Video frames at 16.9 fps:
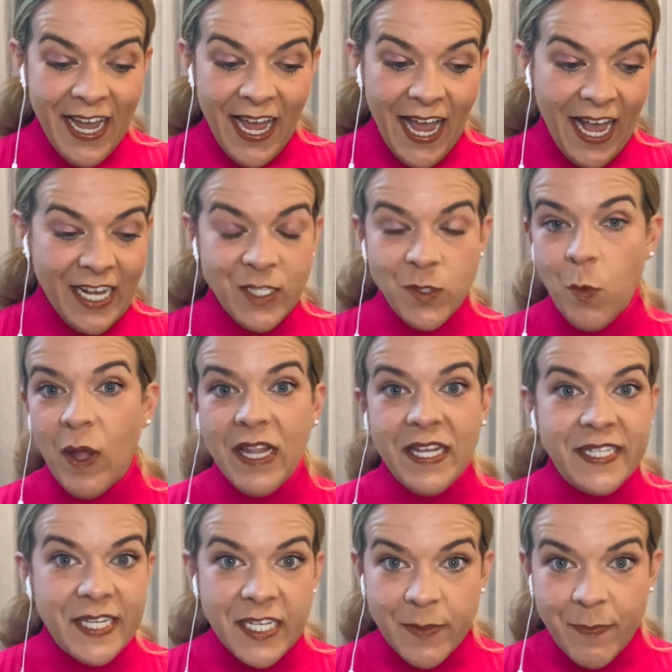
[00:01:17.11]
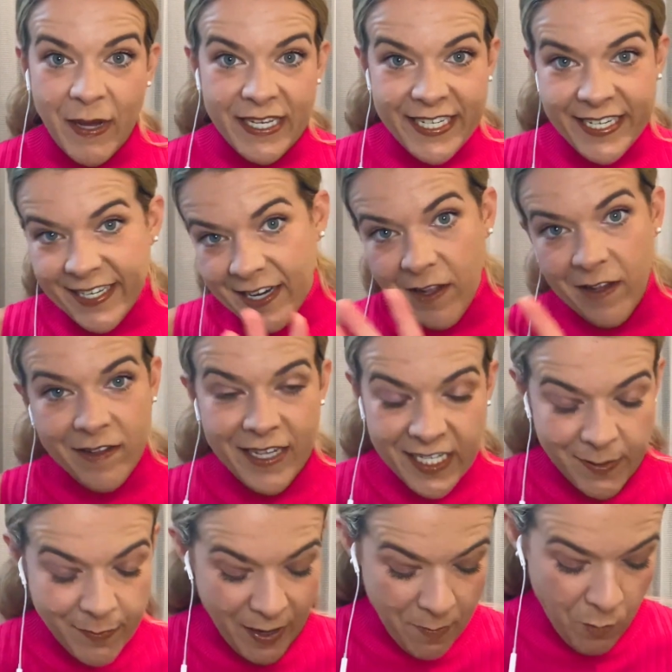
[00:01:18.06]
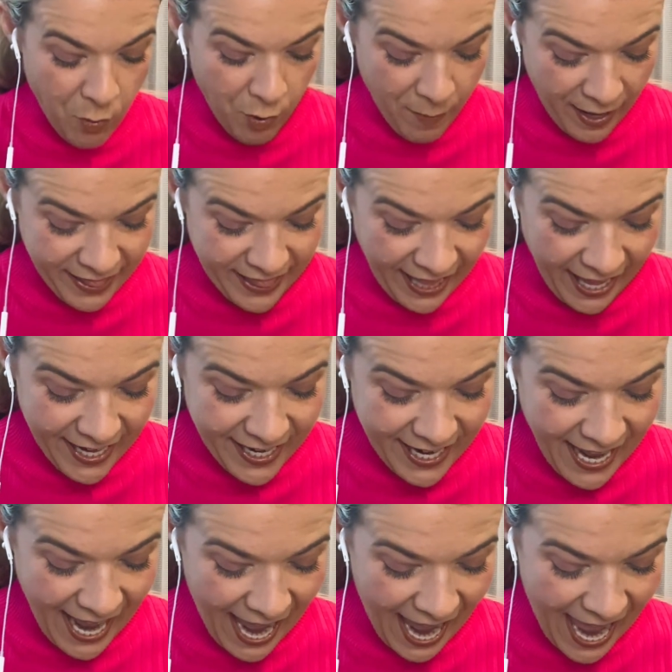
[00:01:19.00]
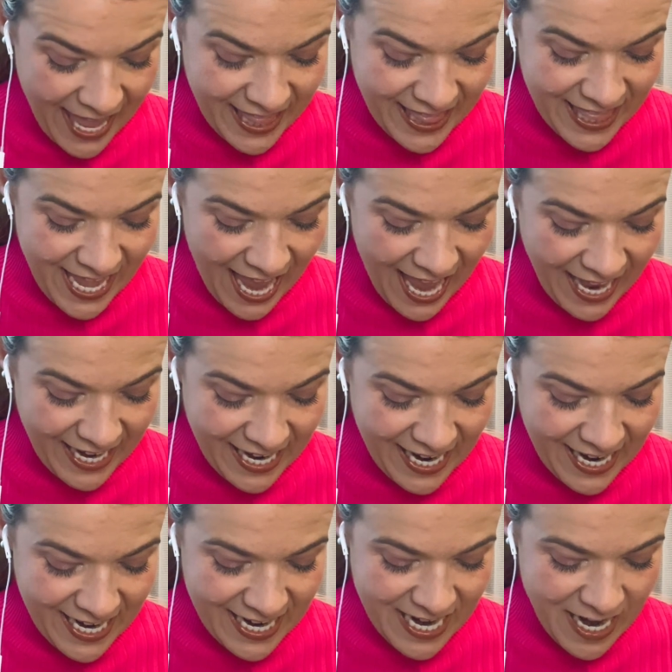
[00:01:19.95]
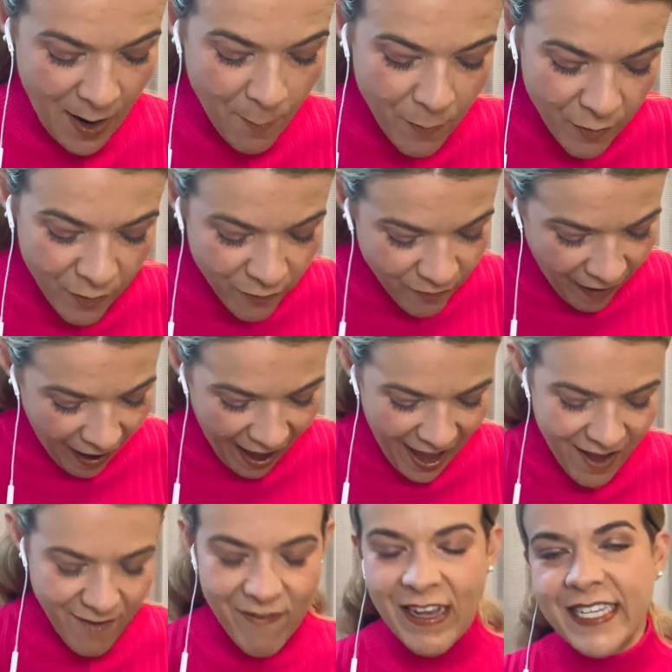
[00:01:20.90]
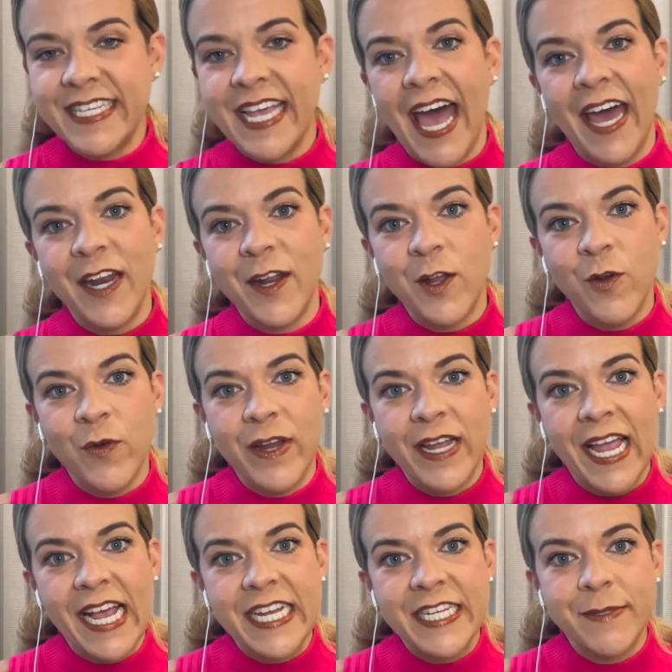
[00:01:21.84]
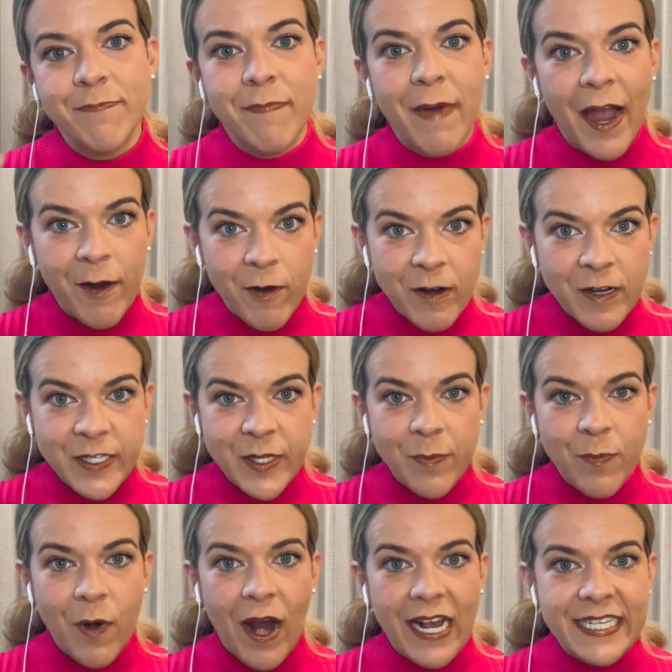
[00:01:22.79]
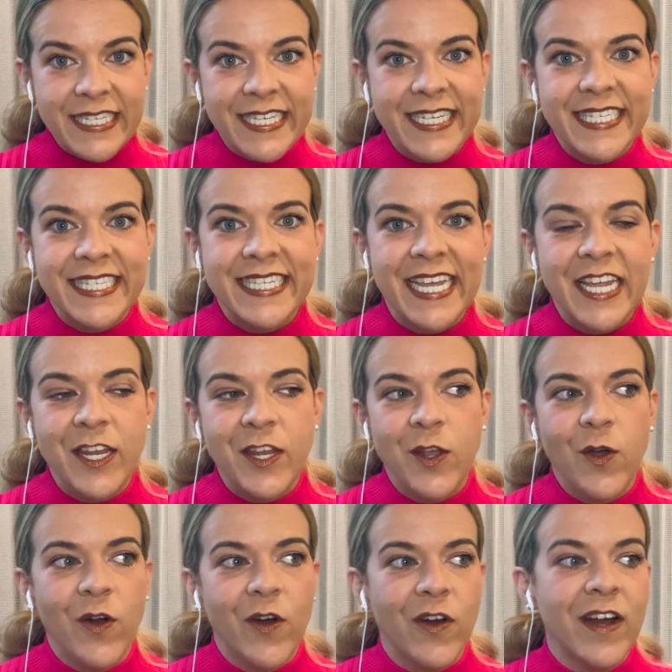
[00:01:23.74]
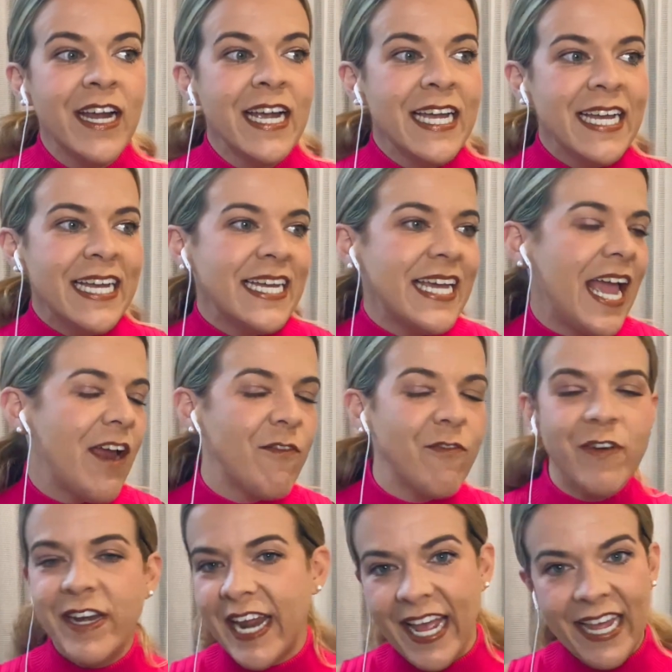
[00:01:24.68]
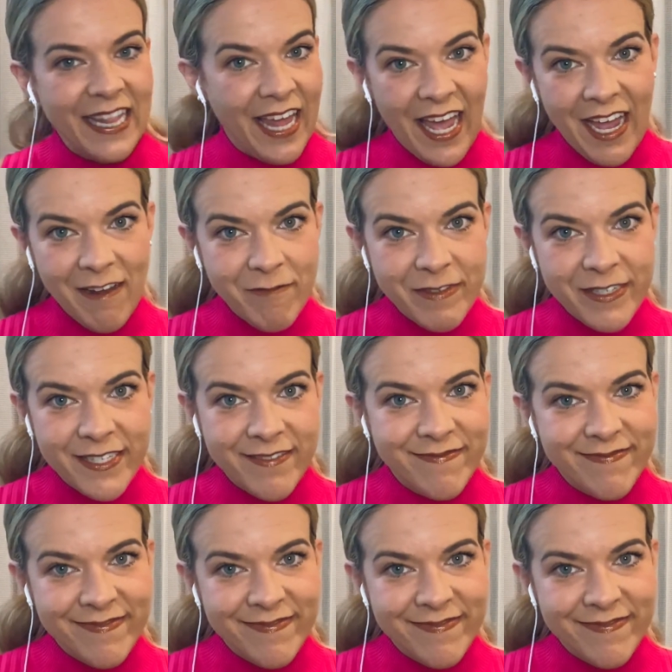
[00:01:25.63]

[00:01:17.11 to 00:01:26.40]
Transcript: as well as expected. And I'll explain more about that. And then number five is how to create micro surprises in your everyday lives.